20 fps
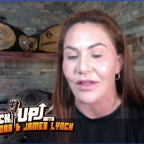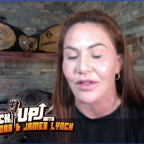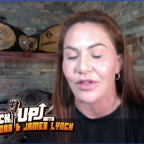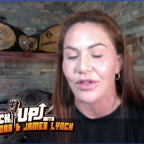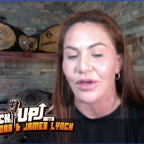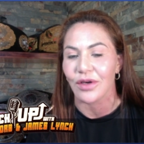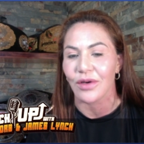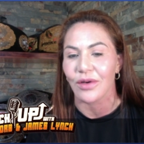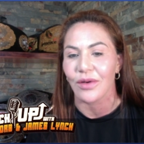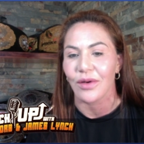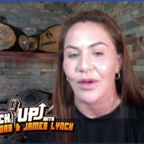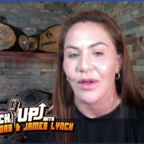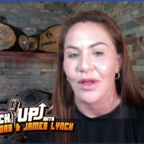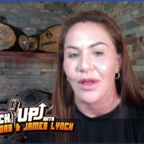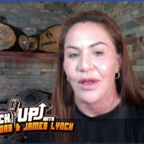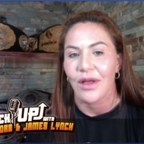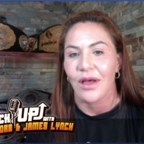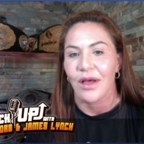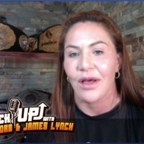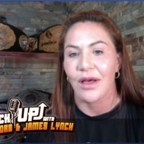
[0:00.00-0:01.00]
So
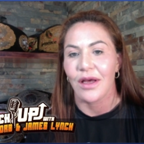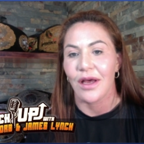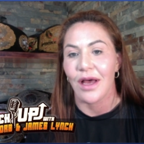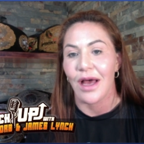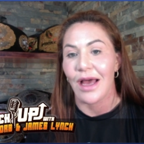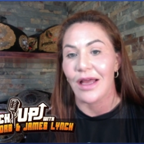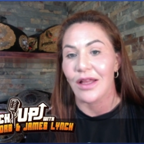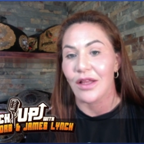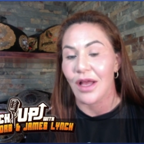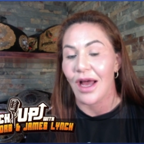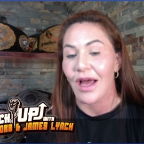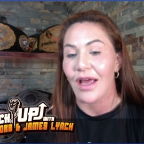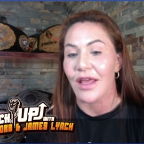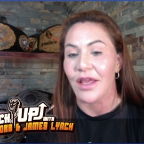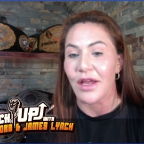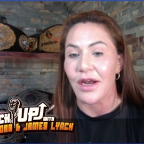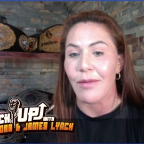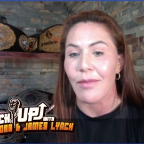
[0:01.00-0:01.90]
uh, I I hear